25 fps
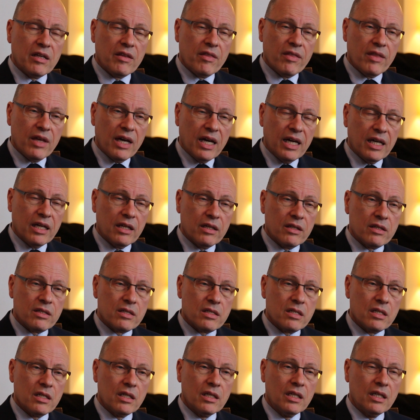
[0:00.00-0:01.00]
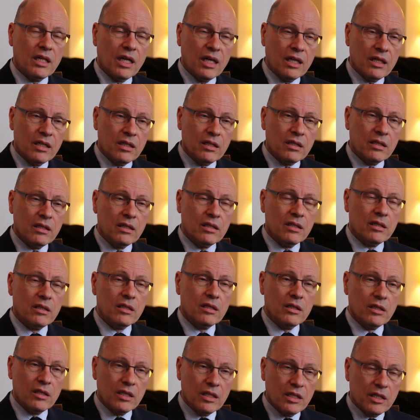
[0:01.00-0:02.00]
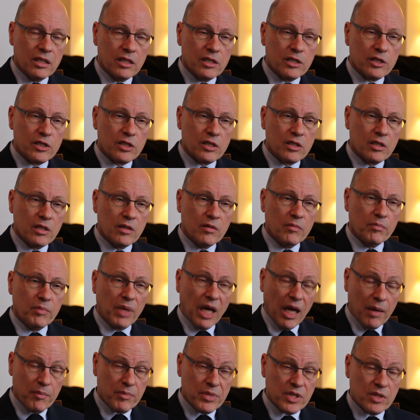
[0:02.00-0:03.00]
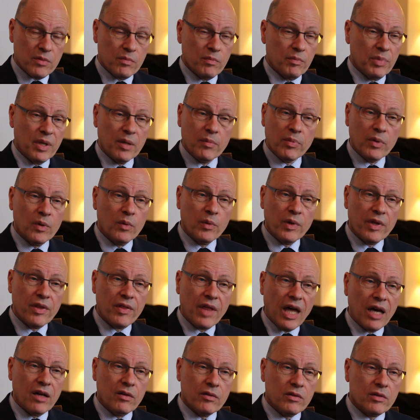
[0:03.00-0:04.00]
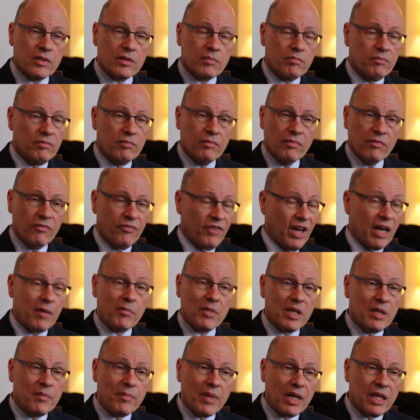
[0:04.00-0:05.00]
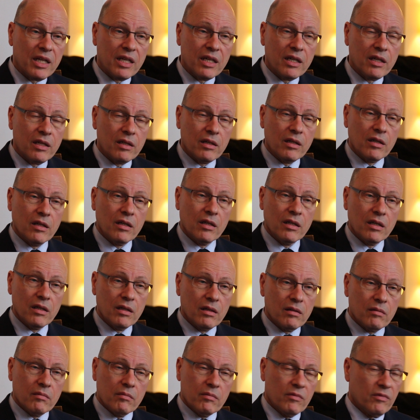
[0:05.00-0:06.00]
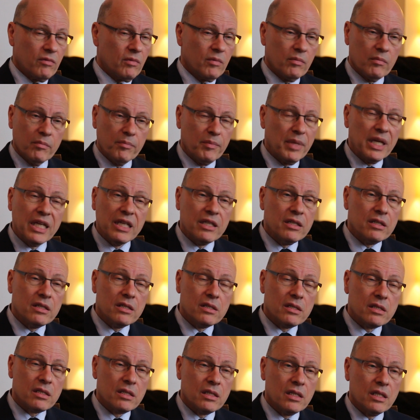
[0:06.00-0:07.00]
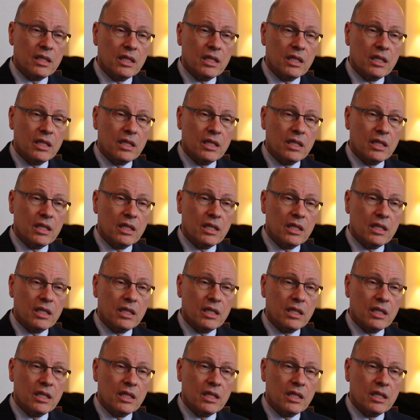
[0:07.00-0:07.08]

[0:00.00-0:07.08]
that young lawyers, perhaps people without family money and means,